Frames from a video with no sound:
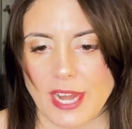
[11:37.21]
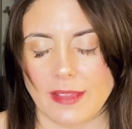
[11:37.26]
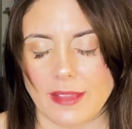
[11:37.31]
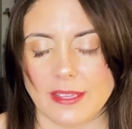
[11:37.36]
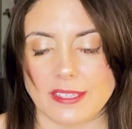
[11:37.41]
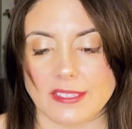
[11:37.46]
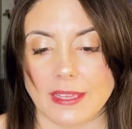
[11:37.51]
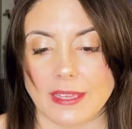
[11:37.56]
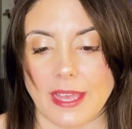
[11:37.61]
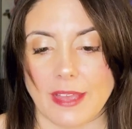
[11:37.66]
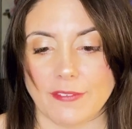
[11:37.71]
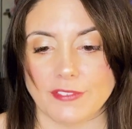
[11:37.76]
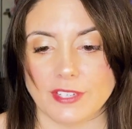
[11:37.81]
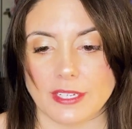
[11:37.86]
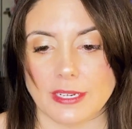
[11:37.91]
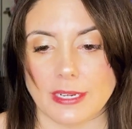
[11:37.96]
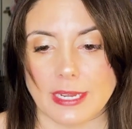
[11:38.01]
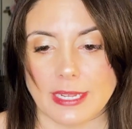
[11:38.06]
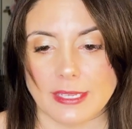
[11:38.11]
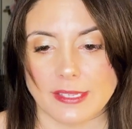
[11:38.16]
Alex
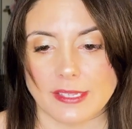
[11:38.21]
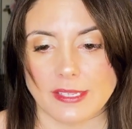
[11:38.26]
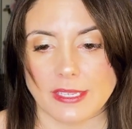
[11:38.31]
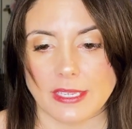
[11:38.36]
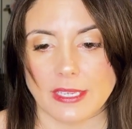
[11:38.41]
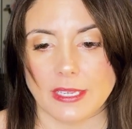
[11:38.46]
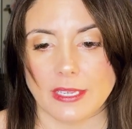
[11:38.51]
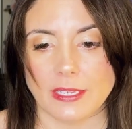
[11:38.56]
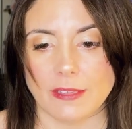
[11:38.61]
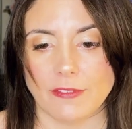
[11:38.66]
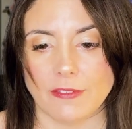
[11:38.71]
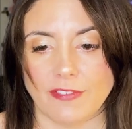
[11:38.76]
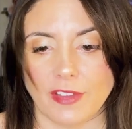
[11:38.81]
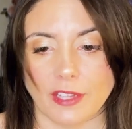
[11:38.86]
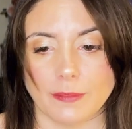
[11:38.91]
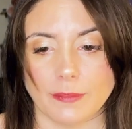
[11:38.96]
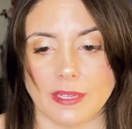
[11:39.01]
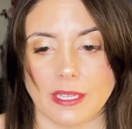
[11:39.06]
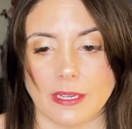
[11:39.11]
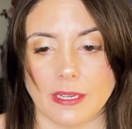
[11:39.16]
left, Nancy
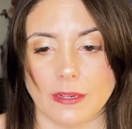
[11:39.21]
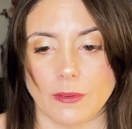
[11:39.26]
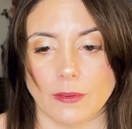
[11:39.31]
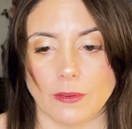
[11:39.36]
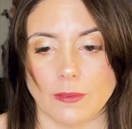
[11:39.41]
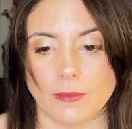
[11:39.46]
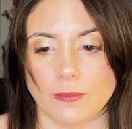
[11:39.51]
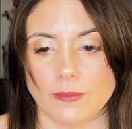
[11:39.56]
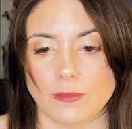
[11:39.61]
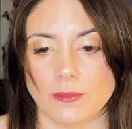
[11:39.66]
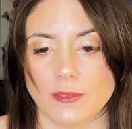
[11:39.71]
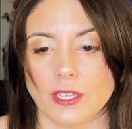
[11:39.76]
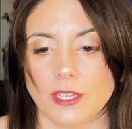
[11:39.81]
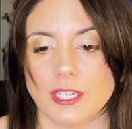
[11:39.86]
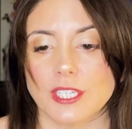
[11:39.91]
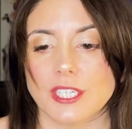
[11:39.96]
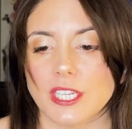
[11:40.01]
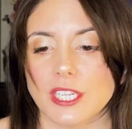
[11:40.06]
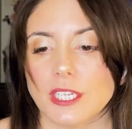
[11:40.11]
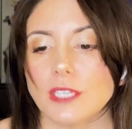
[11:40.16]
Feldman
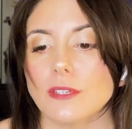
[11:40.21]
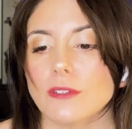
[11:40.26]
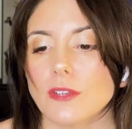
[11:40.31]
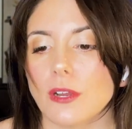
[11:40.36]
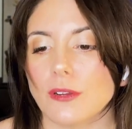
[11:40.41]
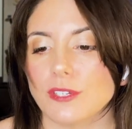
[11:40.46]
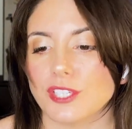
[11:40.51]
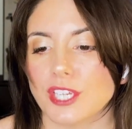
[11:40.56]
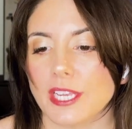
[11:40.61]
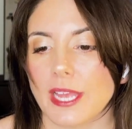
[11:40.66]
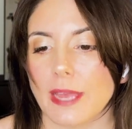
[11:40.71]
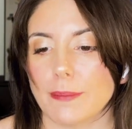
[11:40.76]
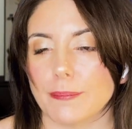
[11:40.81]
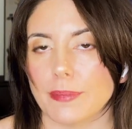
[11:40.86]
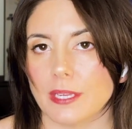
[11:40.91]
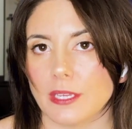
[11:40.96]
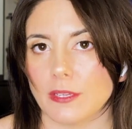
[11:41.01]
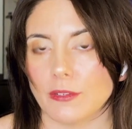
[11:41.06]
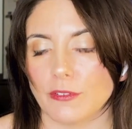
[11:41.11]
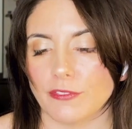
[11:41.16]
continued coaching at
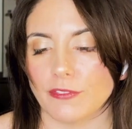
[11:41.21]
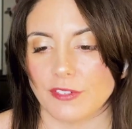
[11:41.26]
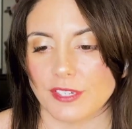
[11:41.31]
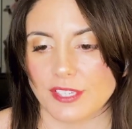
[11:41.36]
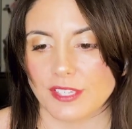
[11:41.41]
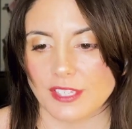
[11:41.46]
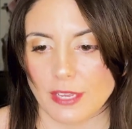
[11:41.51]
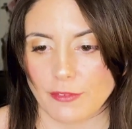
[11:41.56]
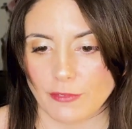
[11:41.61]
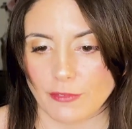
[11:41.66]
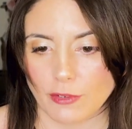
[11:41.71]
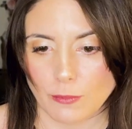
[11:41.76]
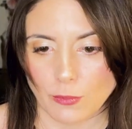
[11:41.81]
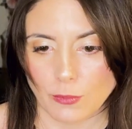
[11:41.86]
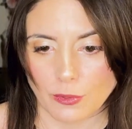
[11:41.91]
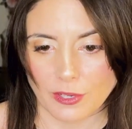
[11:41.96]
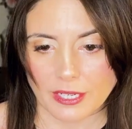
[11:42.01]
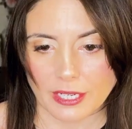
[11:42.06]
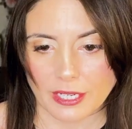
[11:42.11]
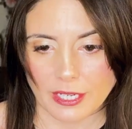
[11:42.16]
BU for several
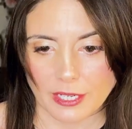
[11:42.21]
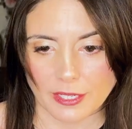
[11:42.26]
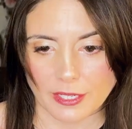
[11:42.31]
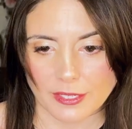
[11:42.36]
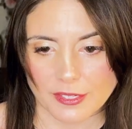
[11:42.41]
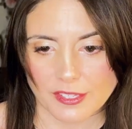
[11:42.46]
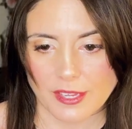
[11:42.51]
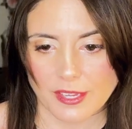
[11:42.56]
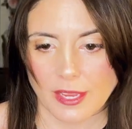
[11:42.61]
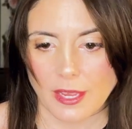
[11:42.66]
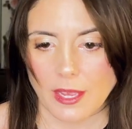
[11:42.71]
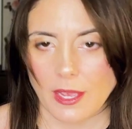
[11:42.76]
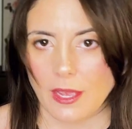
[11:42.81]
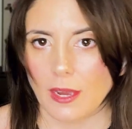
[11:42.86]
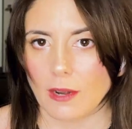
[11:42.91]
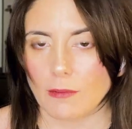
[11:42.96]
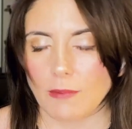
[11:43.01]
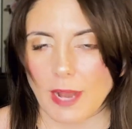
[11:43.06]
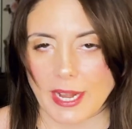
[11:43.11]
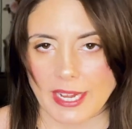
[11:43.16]
more years,
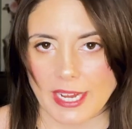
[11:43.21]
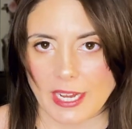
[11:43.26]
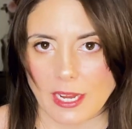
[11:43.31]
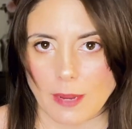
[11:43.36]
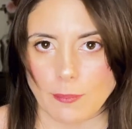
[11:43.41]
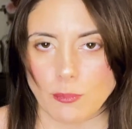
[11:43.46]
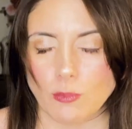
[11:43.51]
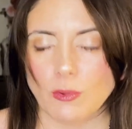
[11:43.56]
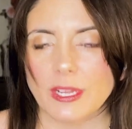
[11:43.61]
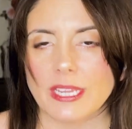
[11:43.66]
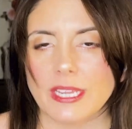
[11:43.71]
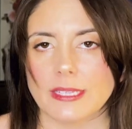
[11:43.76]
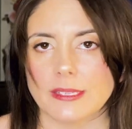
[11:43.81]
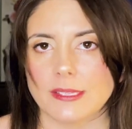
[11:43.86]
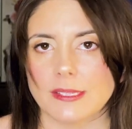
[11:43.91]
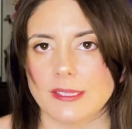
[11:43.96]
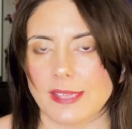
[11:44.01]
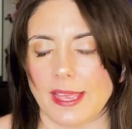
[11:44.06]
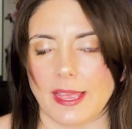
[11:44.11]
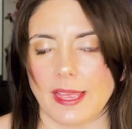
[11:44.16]
racking up
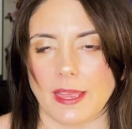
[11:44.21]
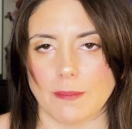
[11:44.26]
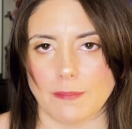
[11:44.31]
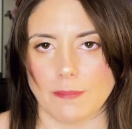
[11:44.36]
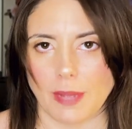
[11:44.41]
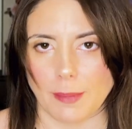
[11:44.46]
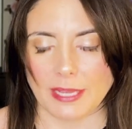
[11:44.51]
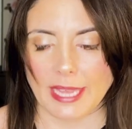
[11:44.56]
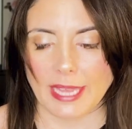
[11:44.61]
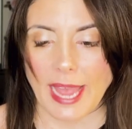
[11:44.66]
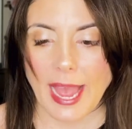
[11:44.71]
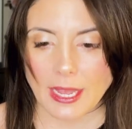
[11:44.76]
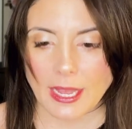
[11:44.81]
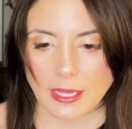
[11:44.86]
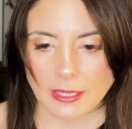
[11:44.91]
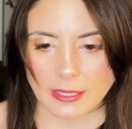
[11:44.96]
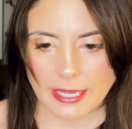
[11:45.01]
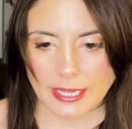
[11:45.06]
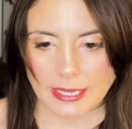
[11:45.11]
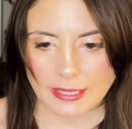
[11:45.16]
wins and public
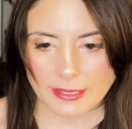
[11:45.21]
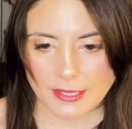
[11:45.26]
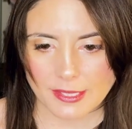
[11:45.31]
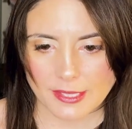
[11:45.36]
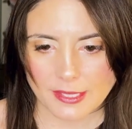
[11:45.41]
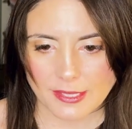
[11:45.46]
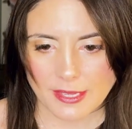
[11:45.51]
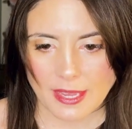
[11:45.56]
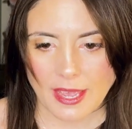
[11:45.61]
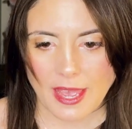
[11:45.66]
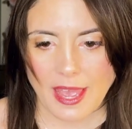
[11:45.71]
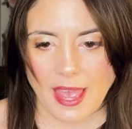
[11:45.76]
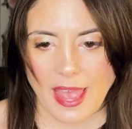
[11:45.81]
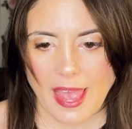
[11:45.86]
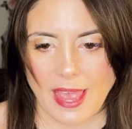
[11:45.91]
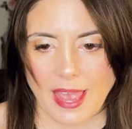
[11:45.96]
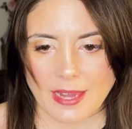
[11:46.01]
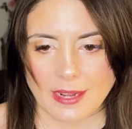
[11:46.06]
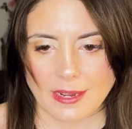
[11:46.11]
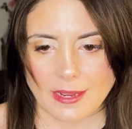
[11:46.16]
accolades.
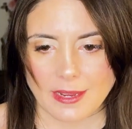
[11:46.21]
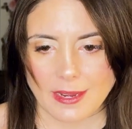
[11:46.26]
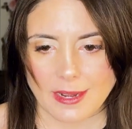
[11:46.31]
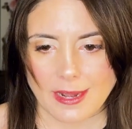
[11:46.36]
And